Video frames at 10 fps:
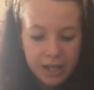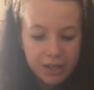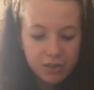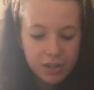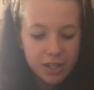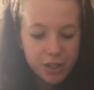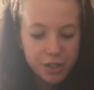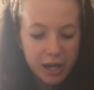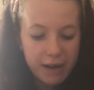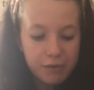it does
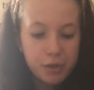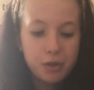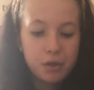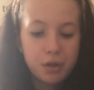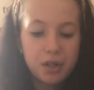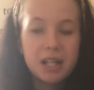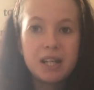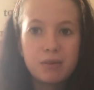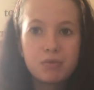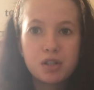actually have a good
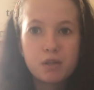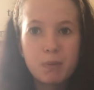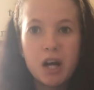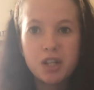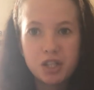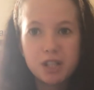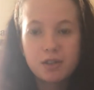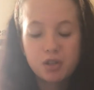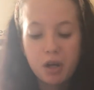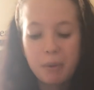cookie
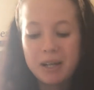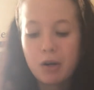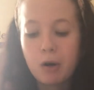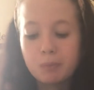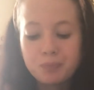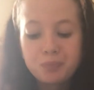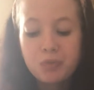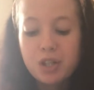dispersage going on,